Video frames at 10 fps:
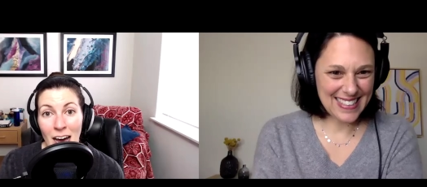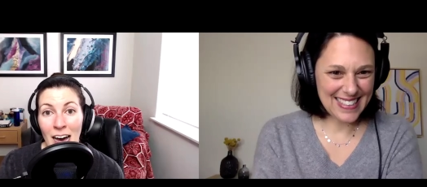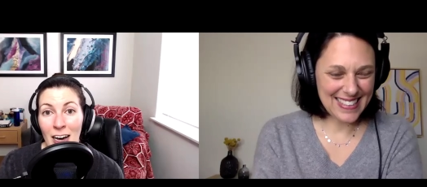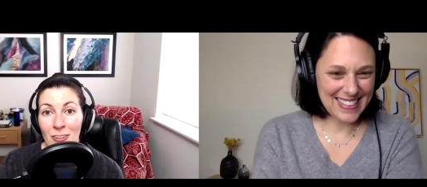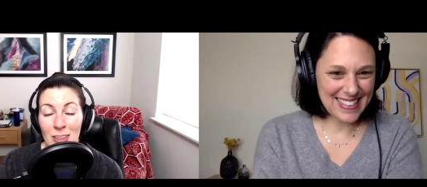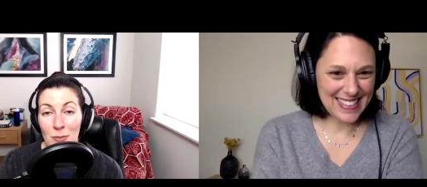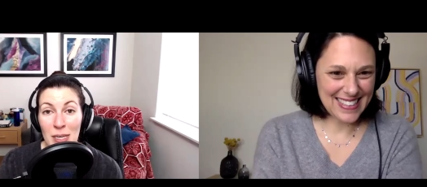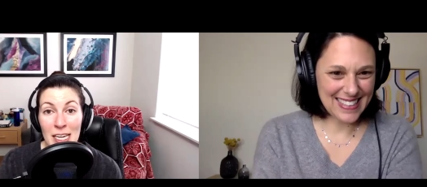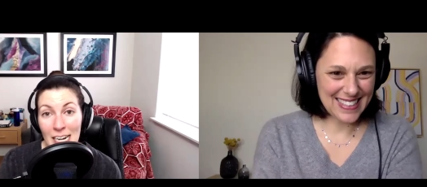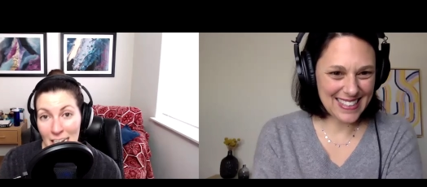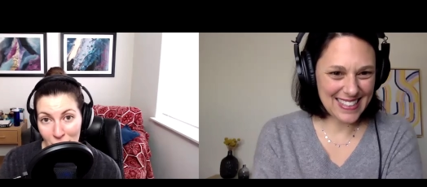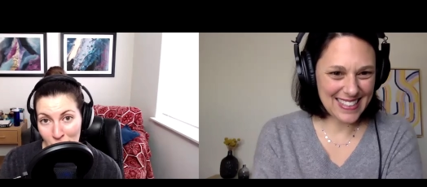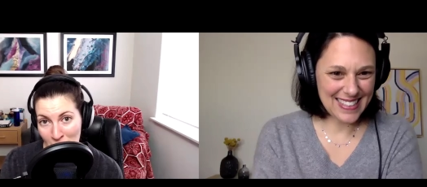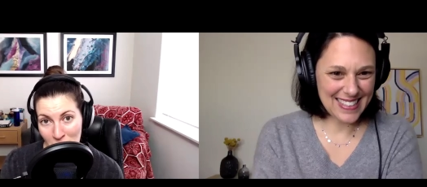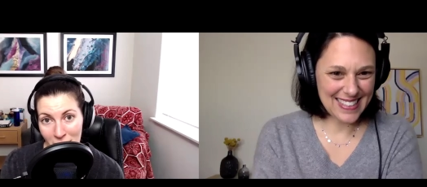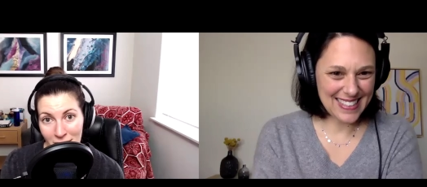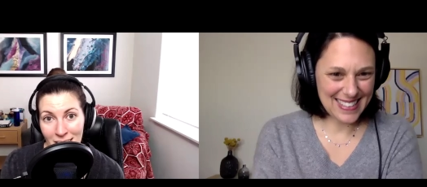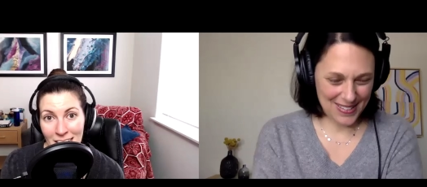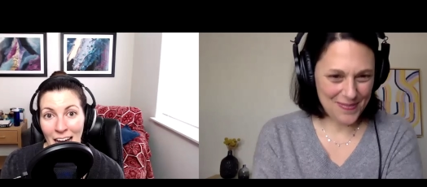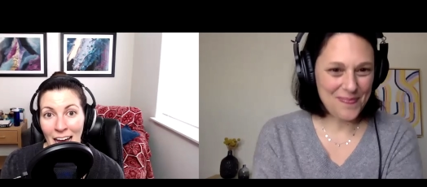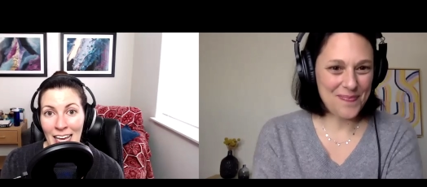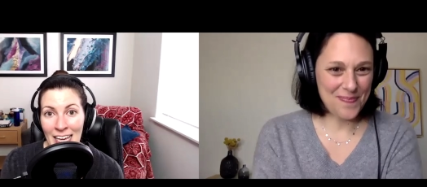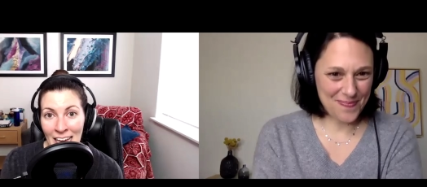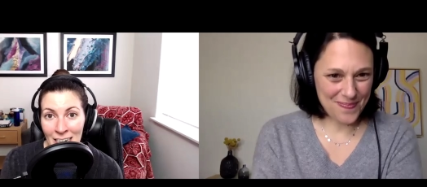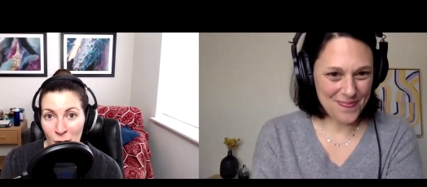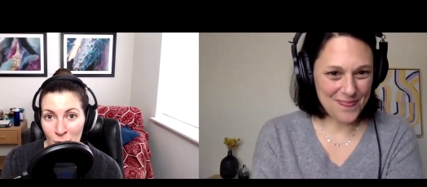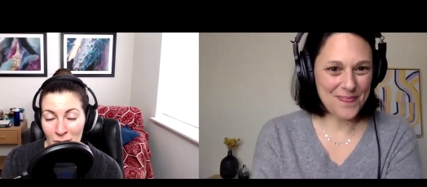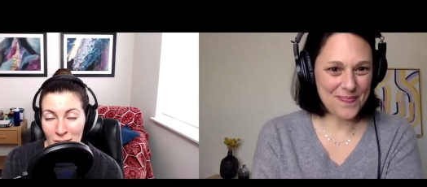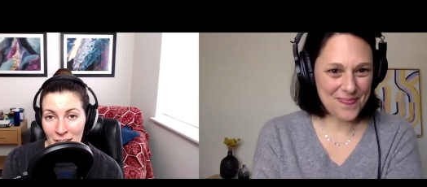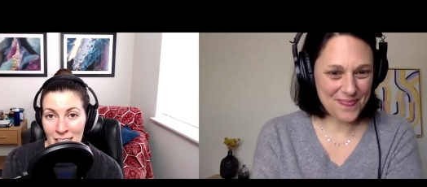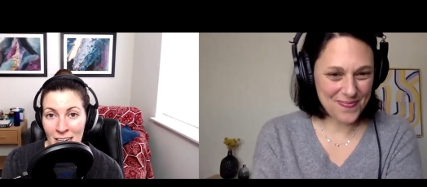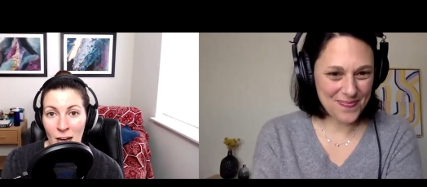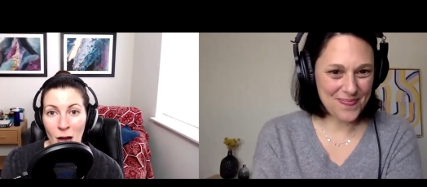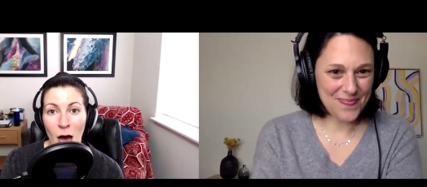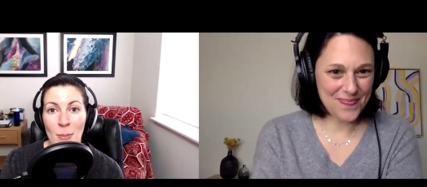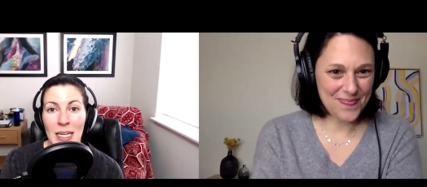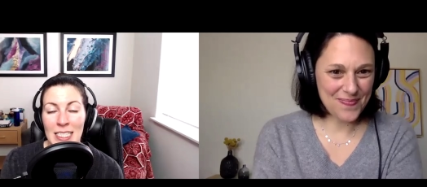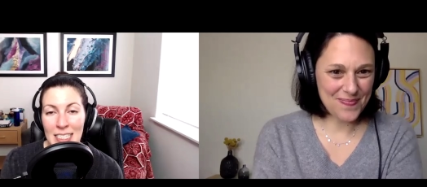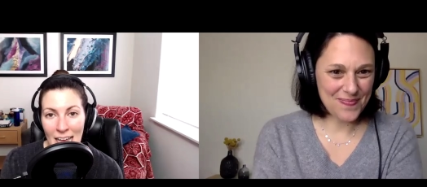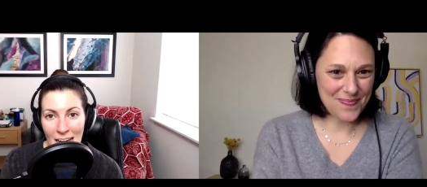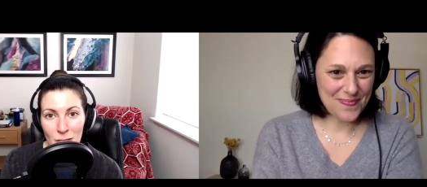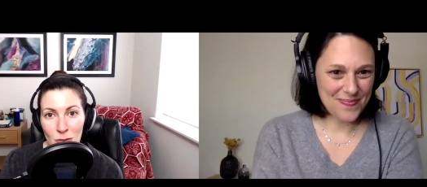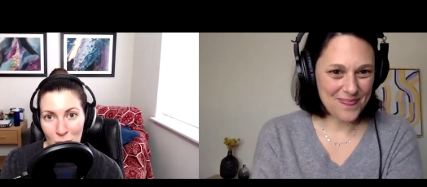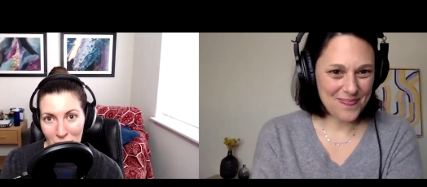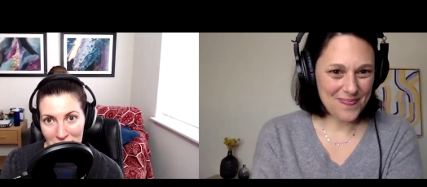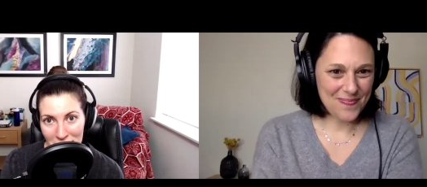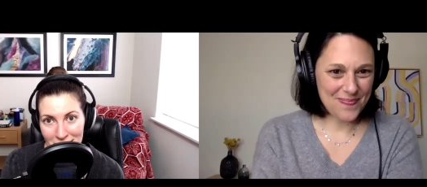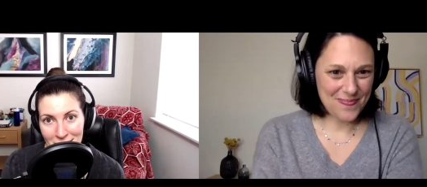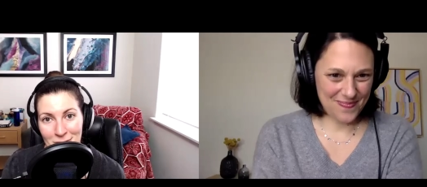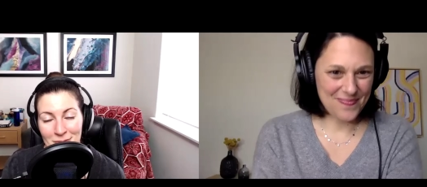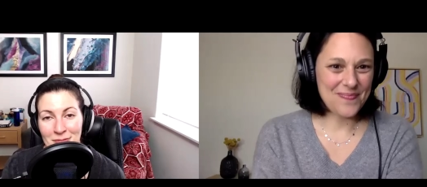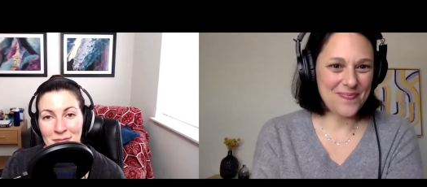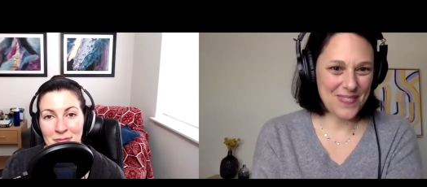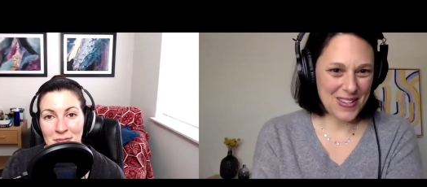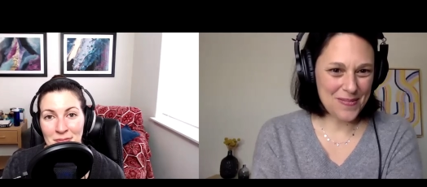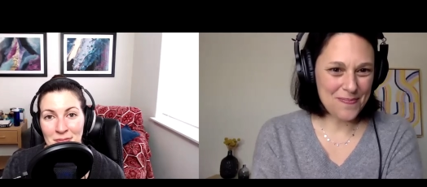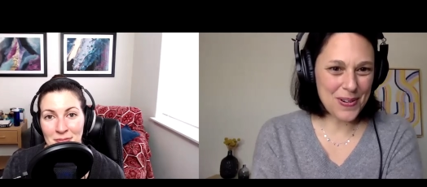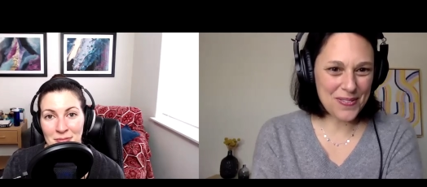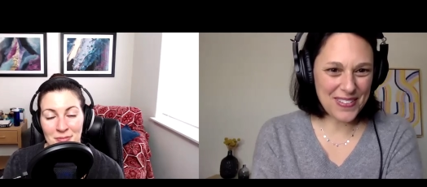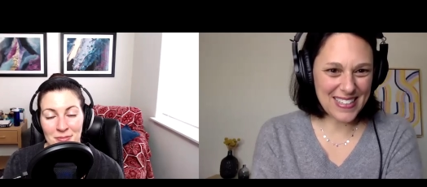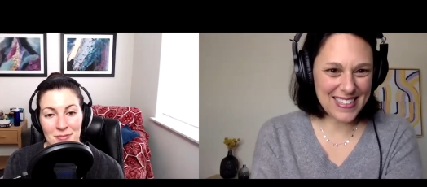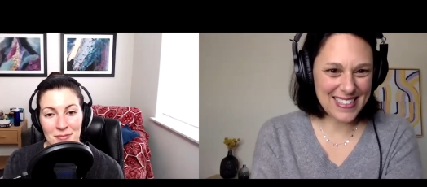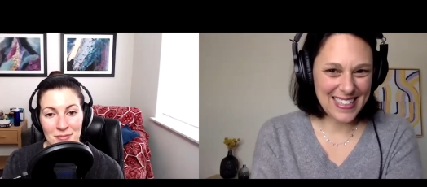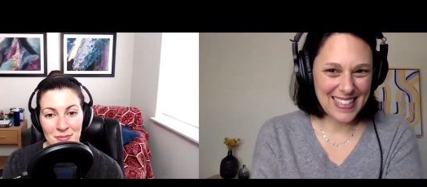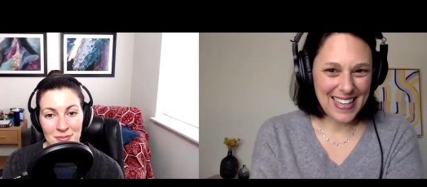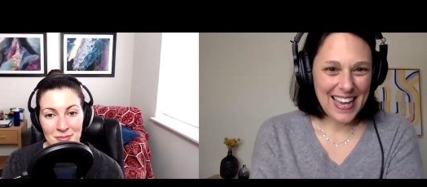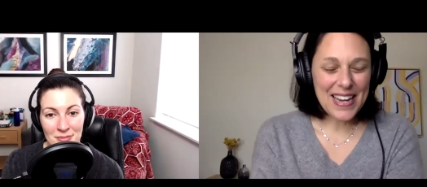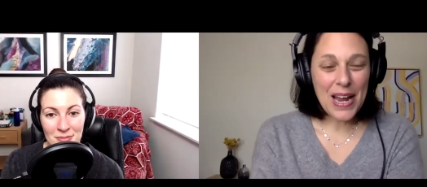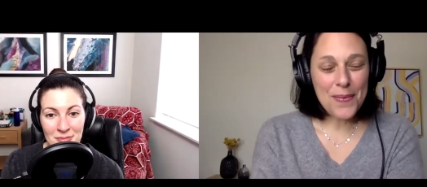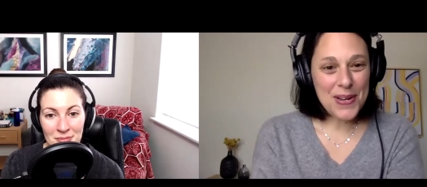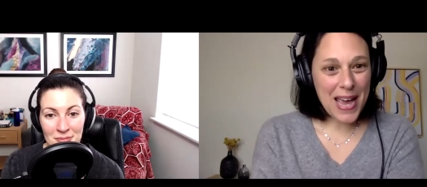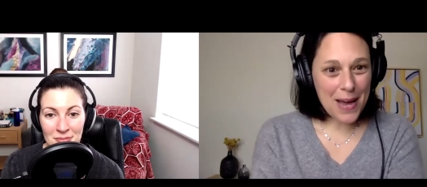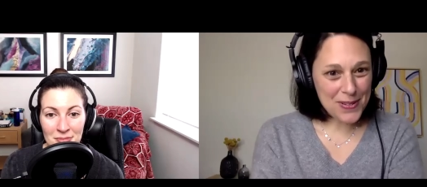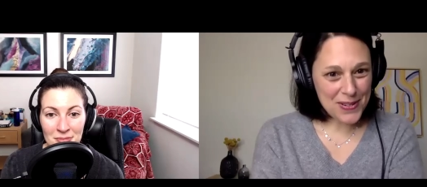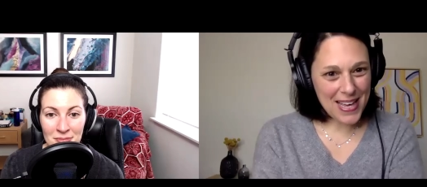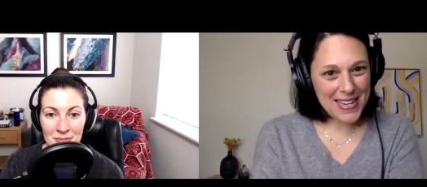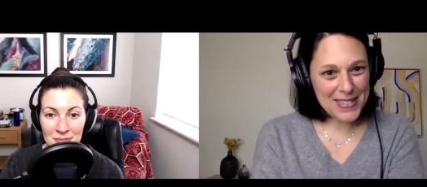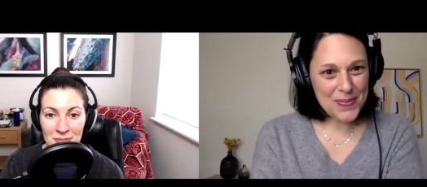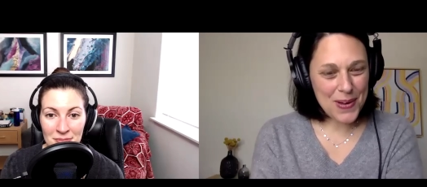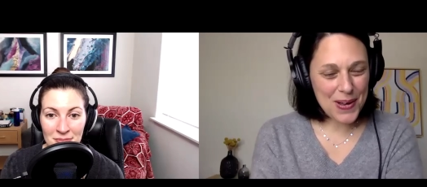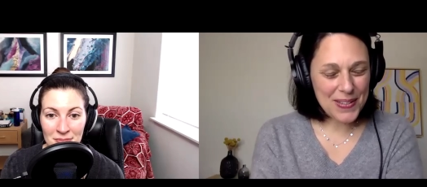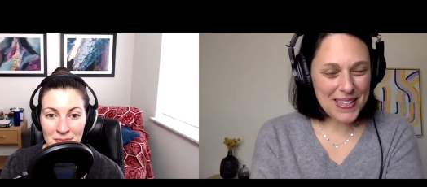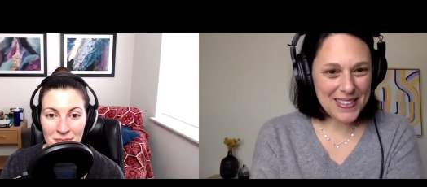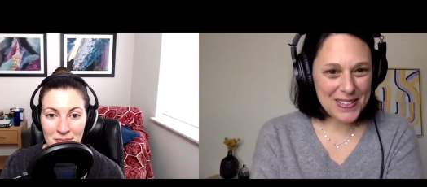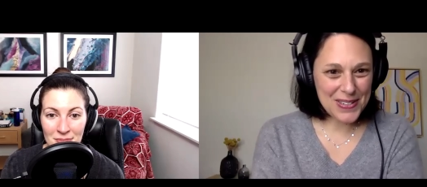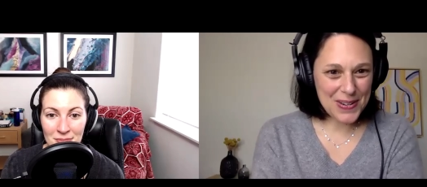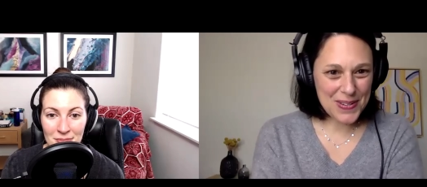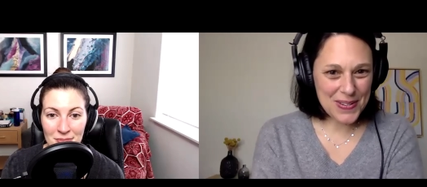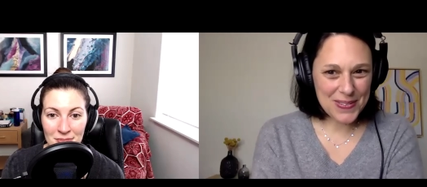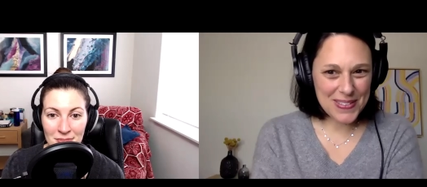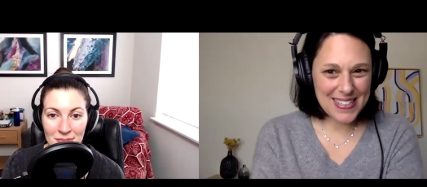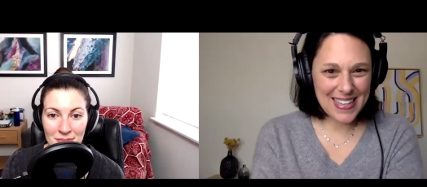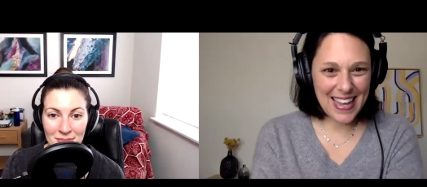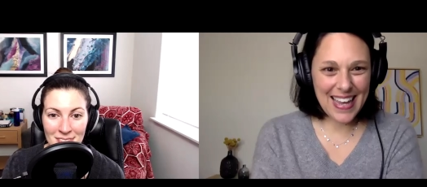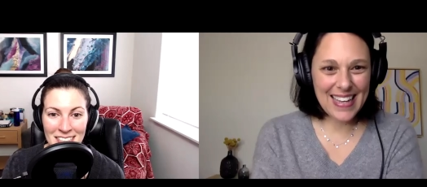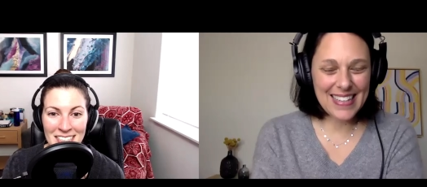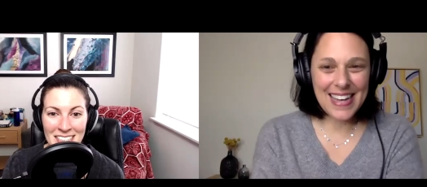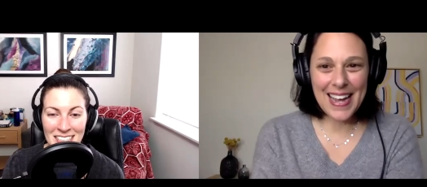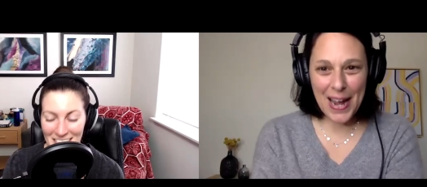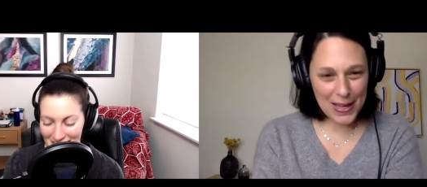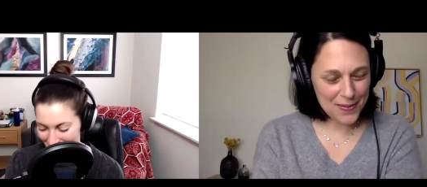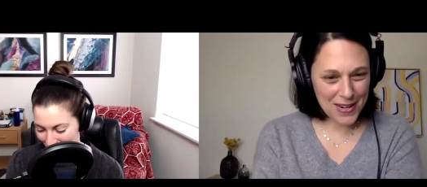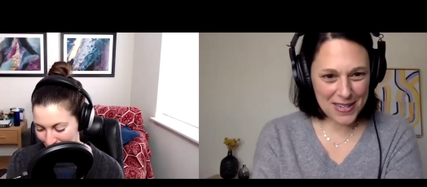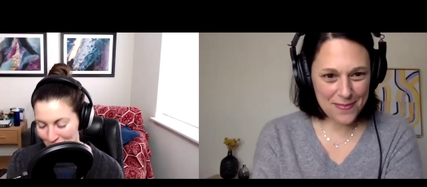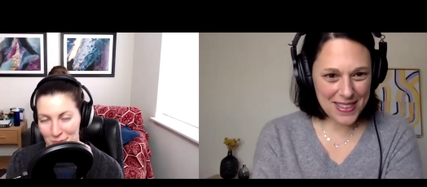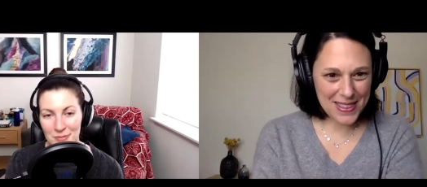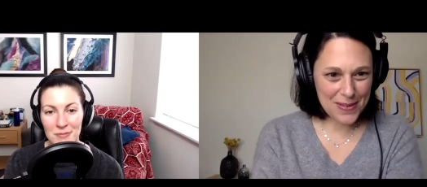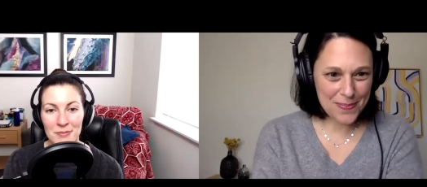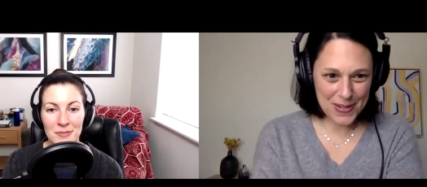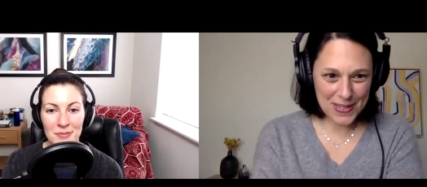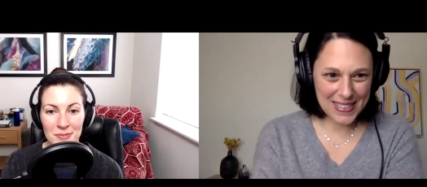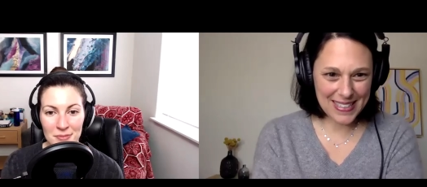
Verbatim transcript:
Speaker 1: of the beginning of my book at getcareerclarity.com slash book.
Speaker 2: Perfect. And I will capture that as well in the show notes. And I highly recommend the book.